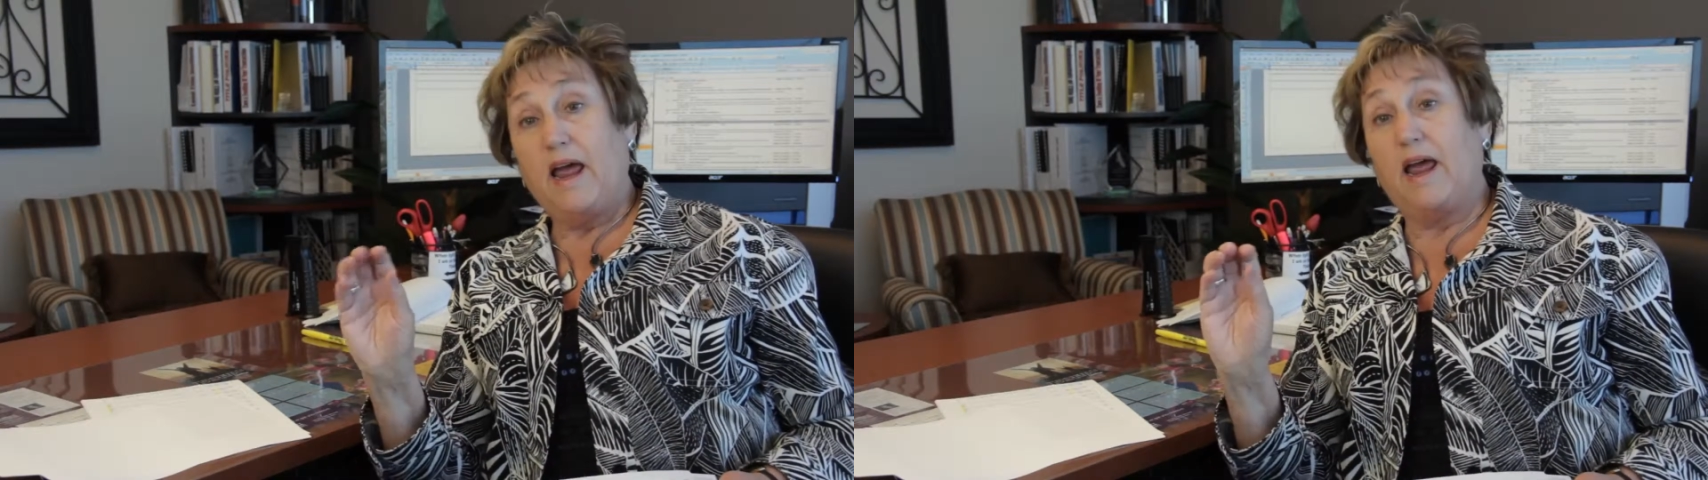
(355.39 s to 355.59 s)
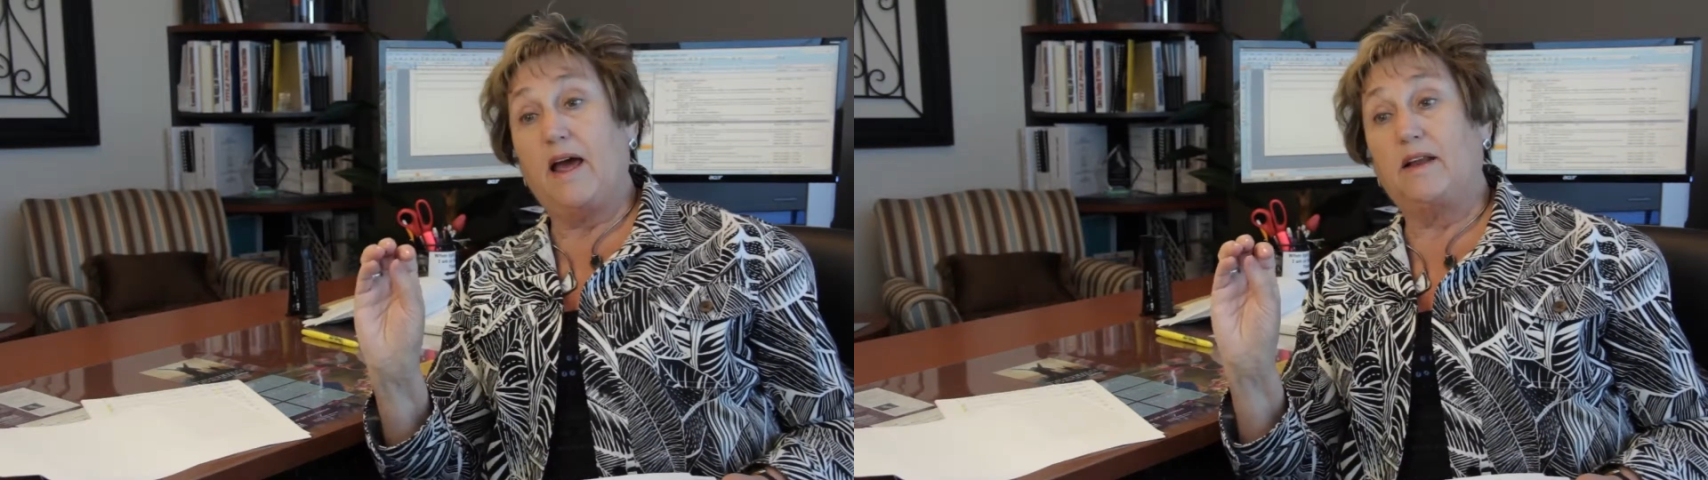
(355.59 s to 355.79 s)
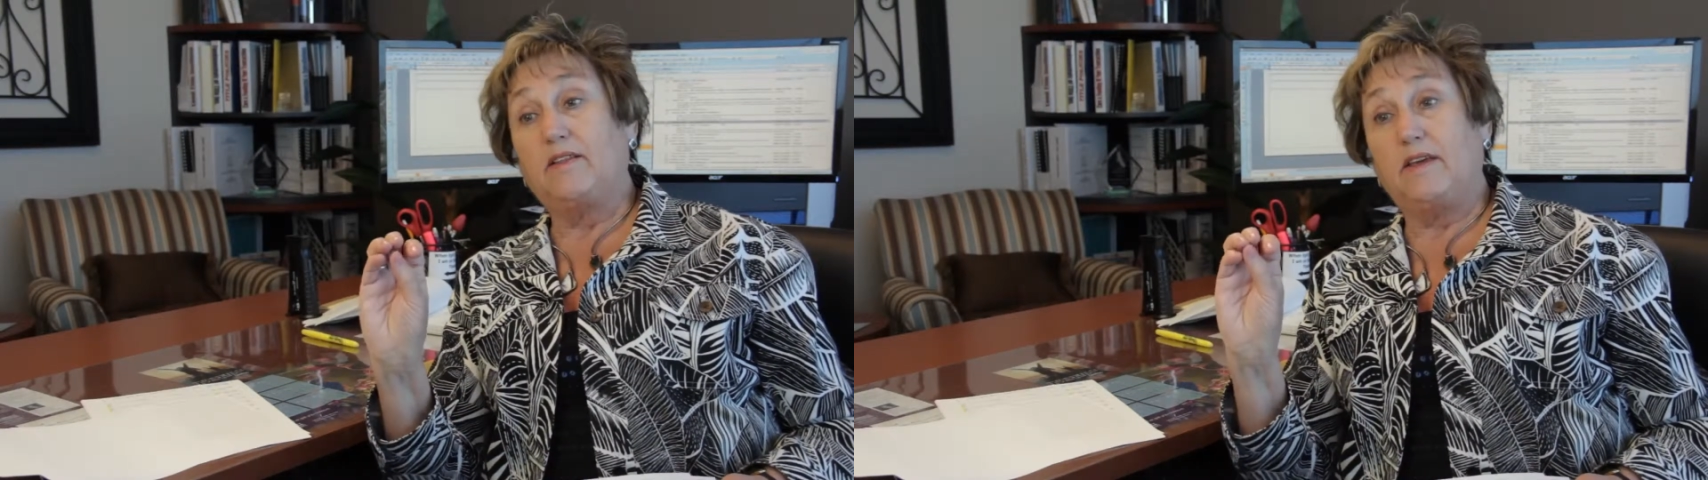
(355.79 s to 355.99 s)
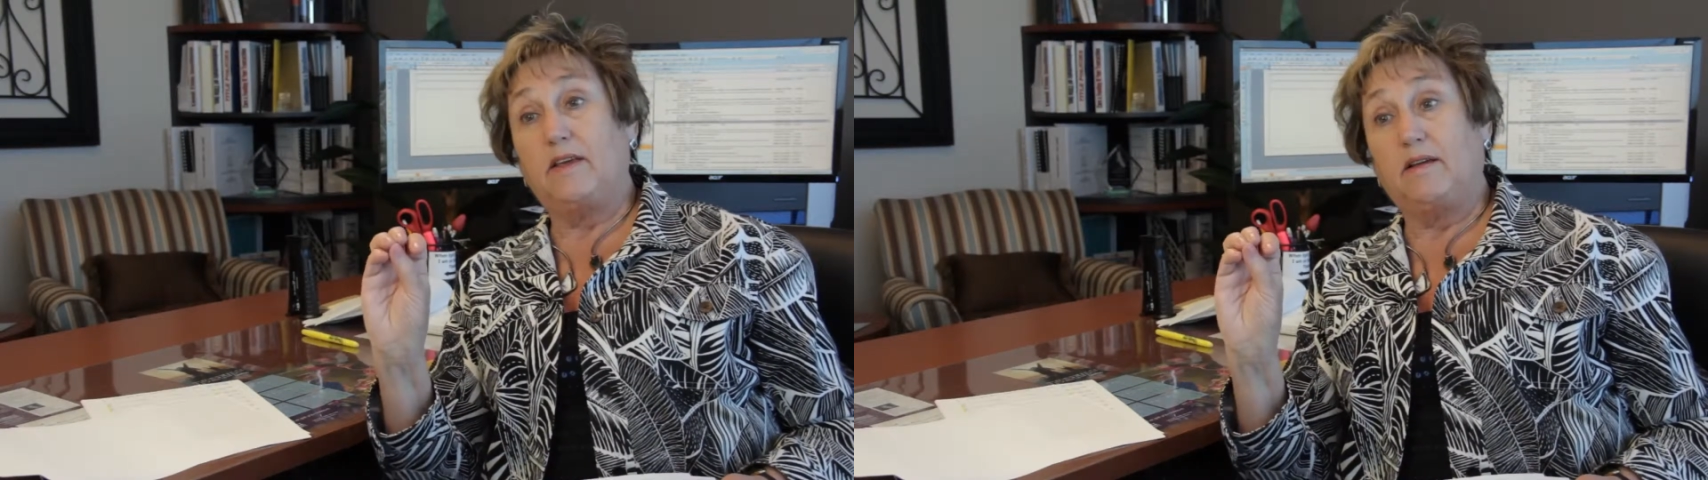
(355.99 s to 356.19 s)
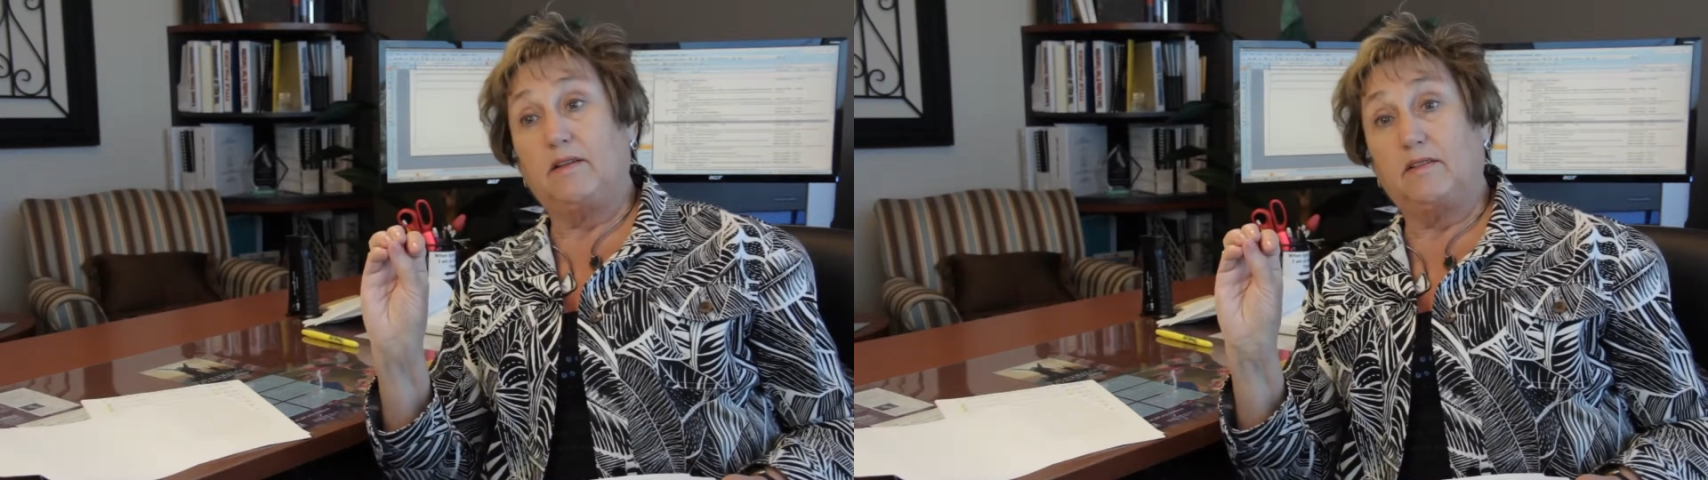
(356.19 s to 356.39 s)
and
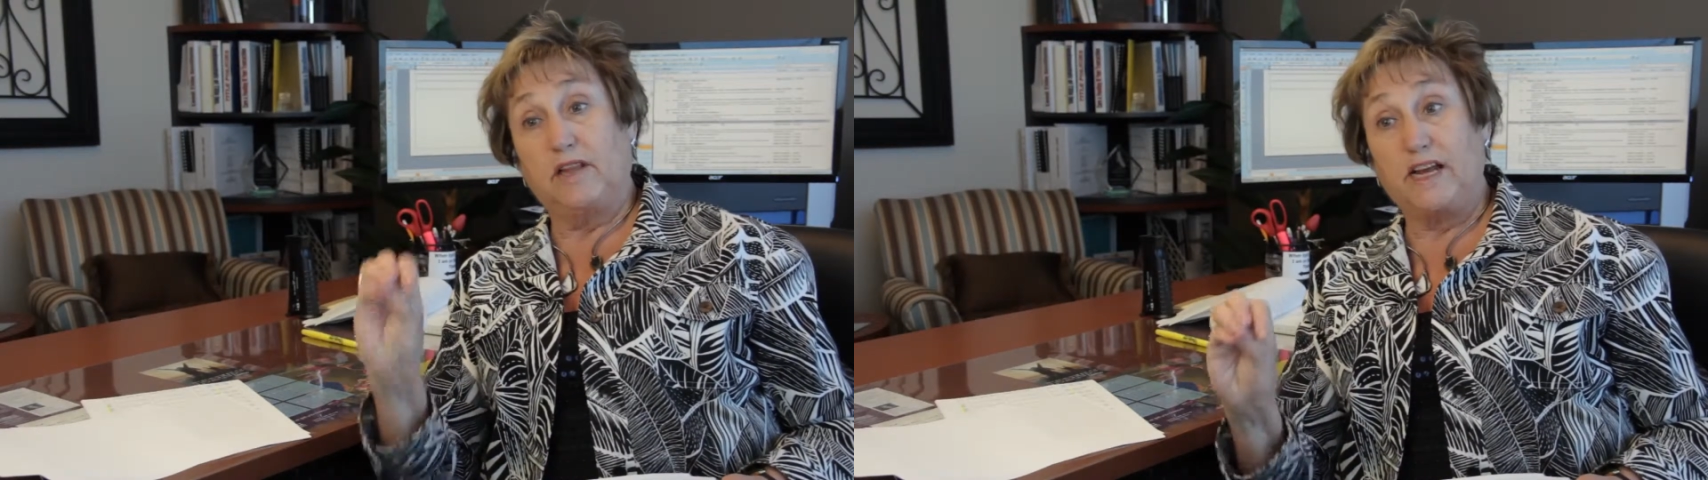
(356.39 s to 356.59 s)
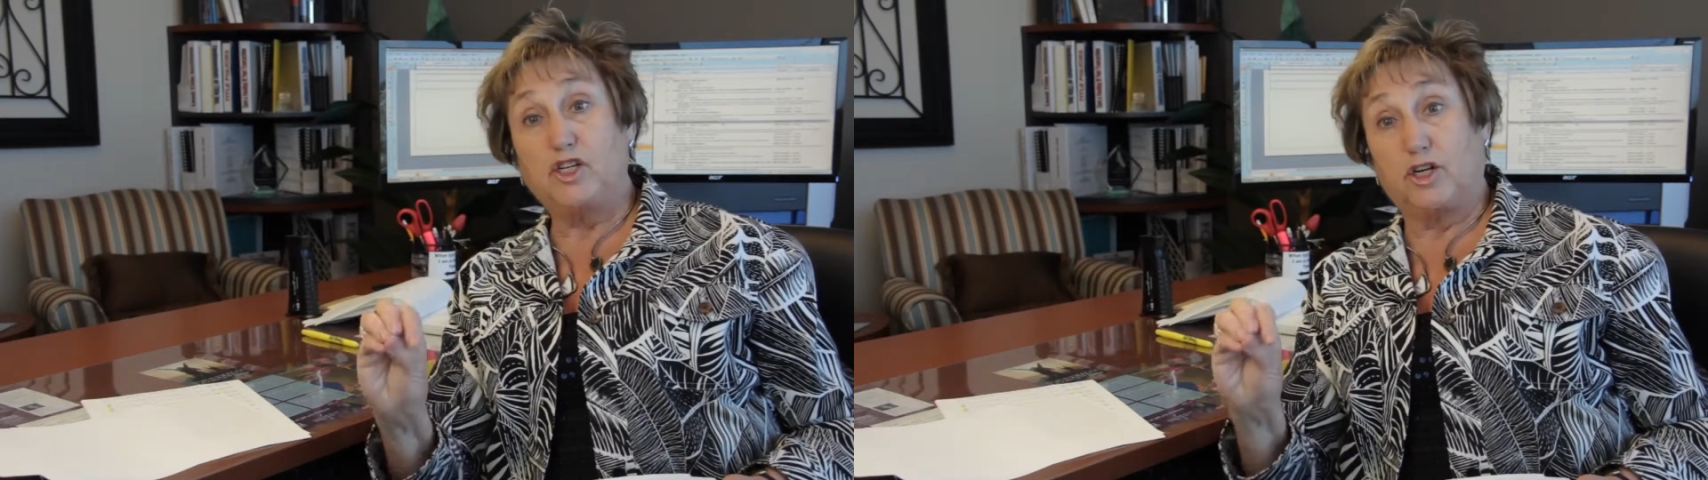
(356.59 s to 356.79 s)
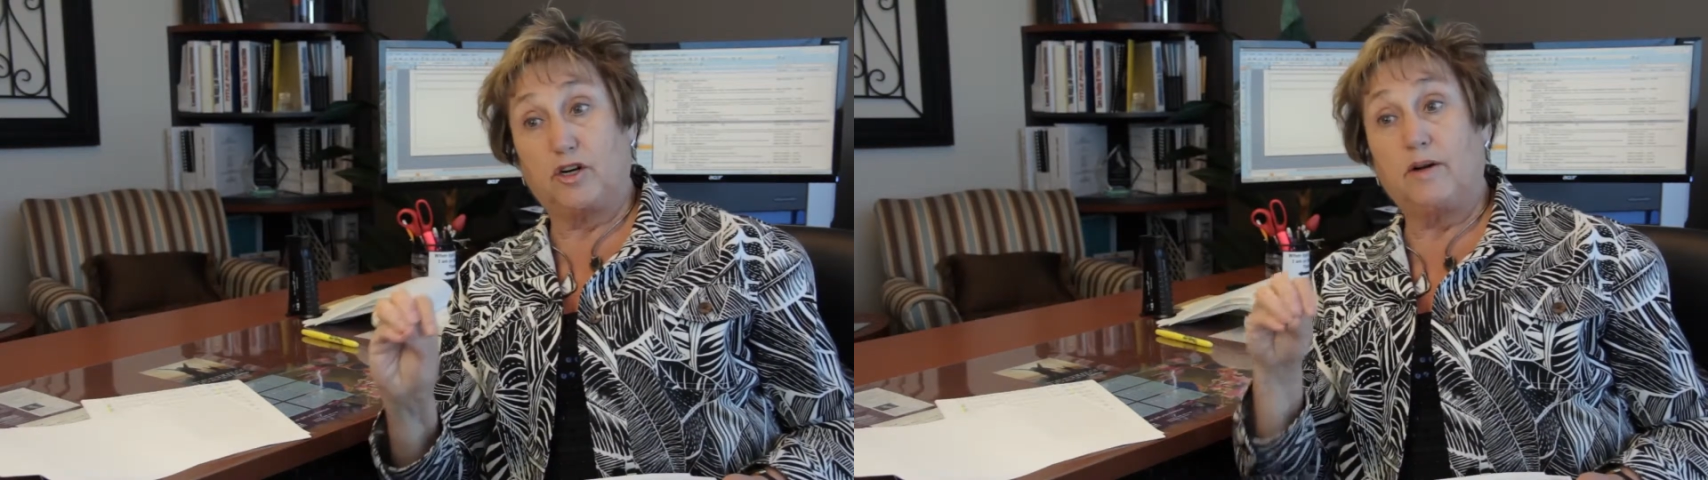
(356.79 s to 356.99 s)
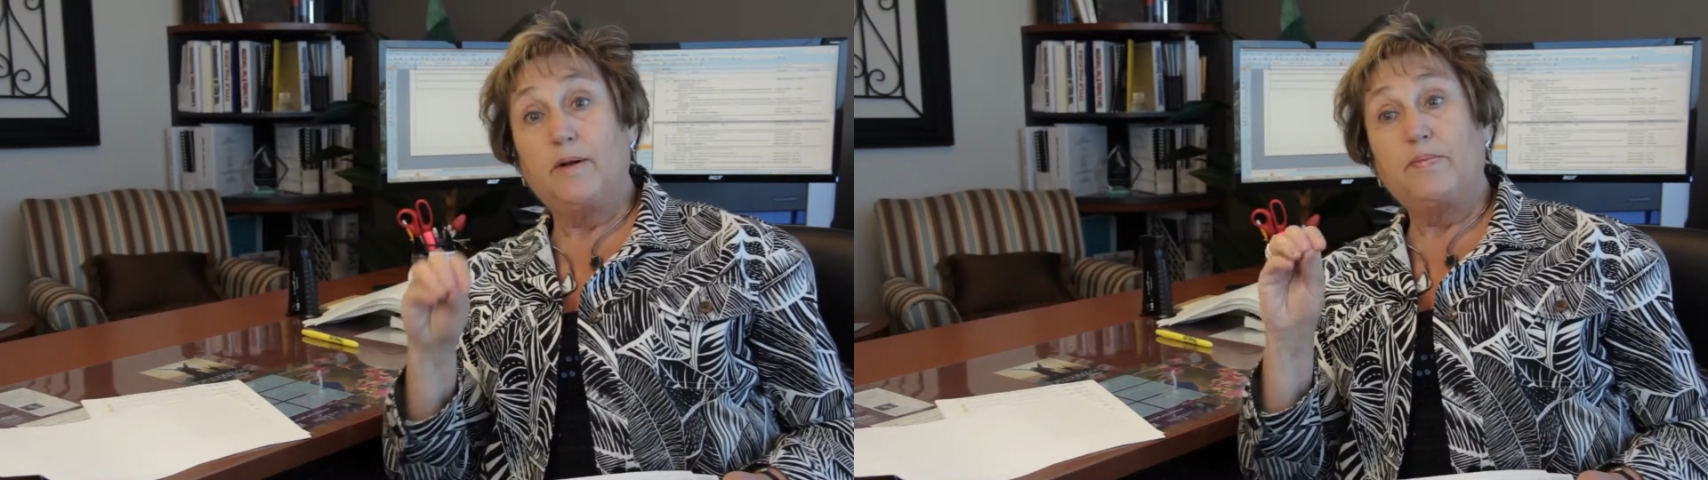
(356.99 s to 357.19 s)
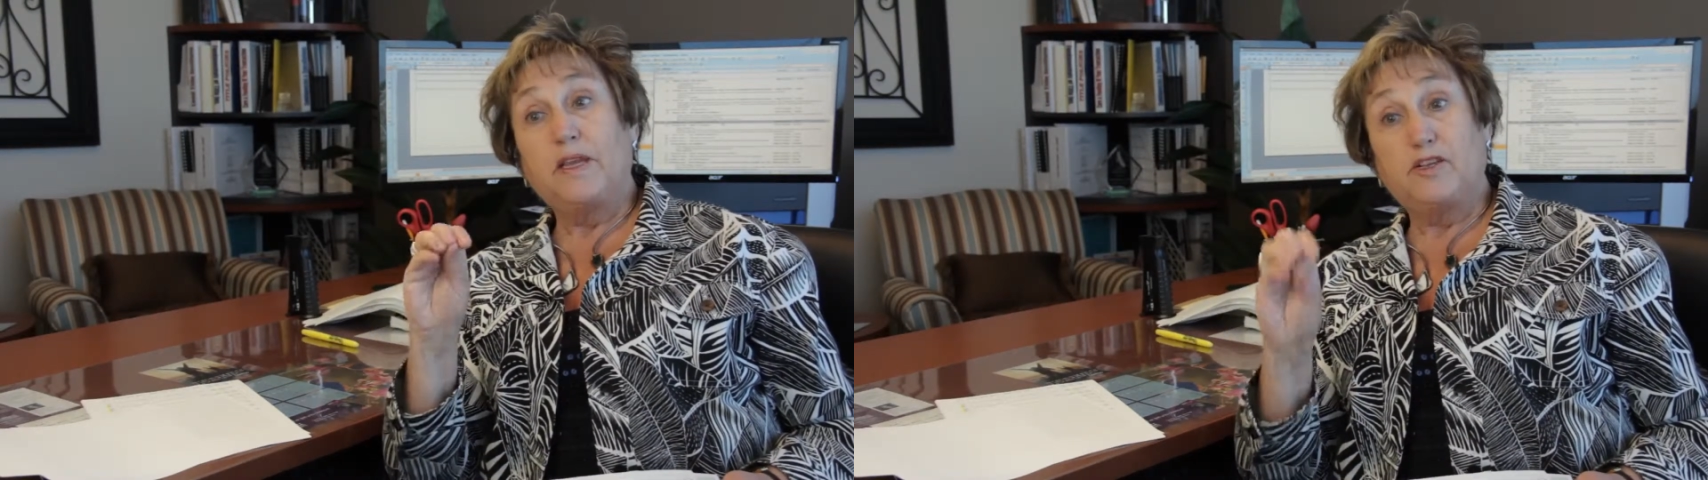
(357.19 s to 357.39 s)
the lender